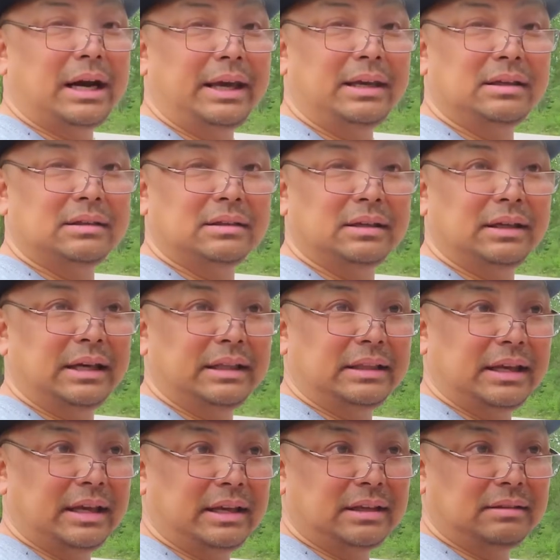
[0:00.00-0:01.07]
hike
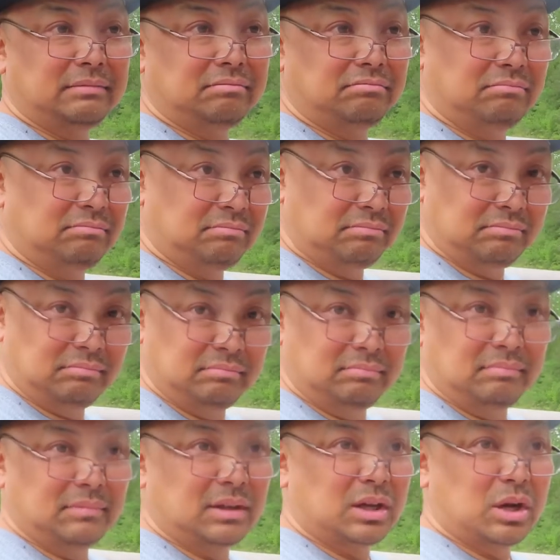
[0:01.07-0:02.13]
and then
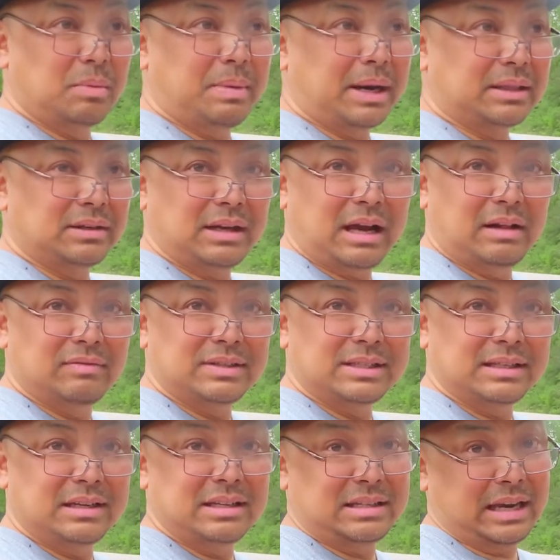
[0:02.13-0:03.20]
go back to
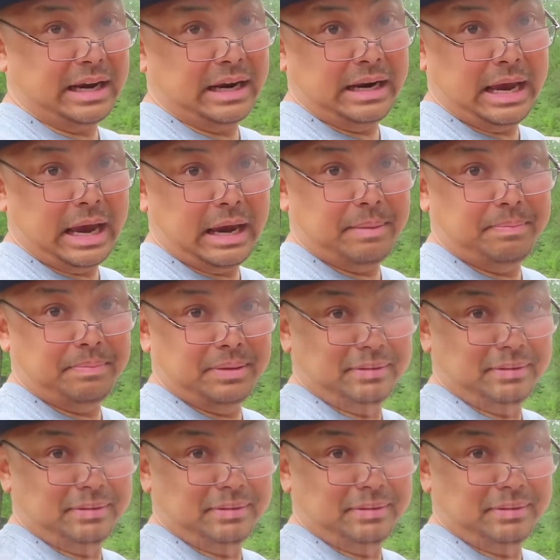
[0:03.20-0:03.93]
Galveston and take a nap.